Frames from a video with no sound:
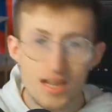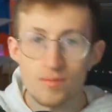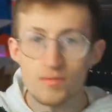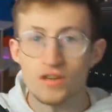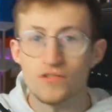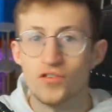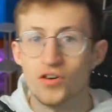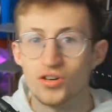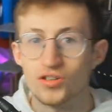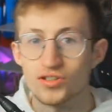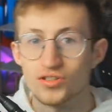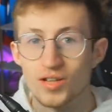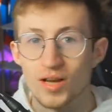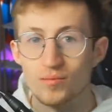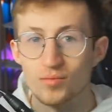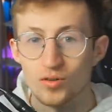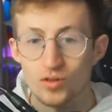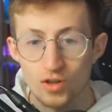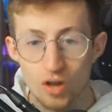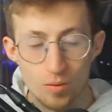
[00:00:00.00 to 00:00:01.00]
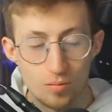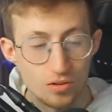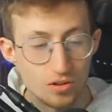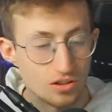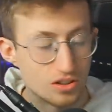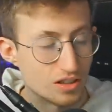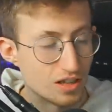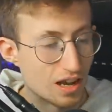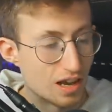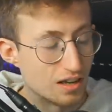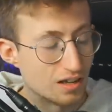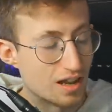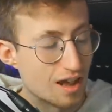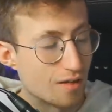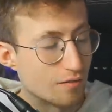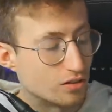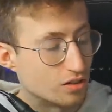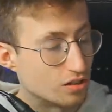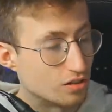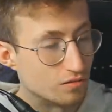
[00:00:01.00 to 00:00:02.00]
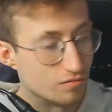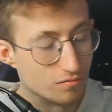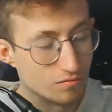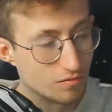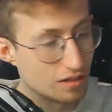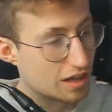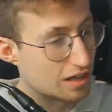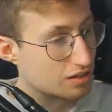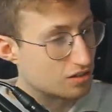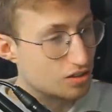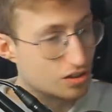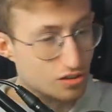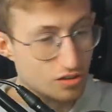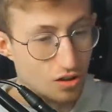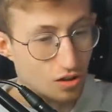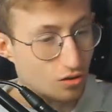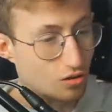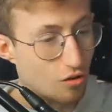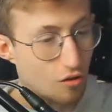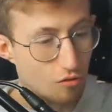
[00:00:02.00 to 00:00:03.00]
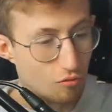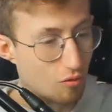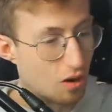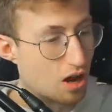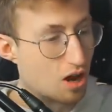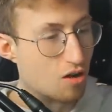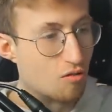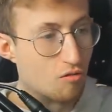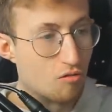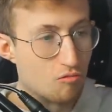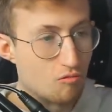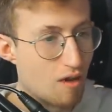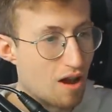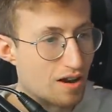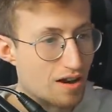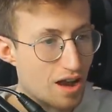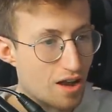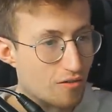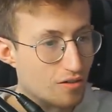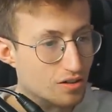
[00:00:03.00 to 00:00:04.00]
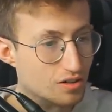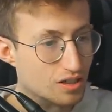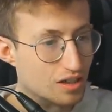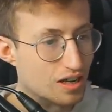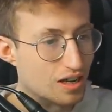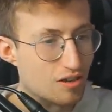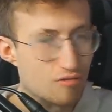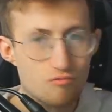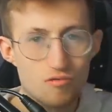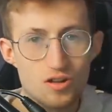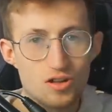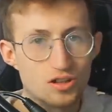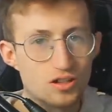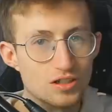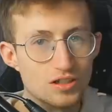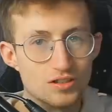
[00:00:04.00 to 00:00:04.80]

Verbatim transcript: Tell me your thoughts down below in the comments, and Everton, it's just not going well right now, is it? It really